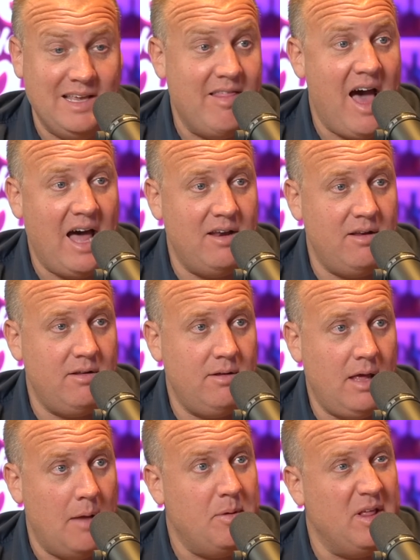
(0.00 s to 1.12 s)
that
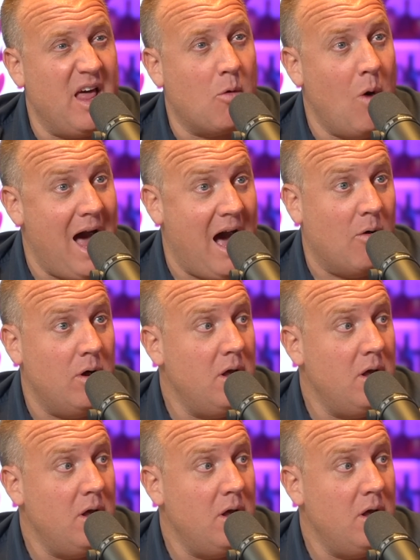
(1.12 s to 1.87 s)
and be like, "Wow,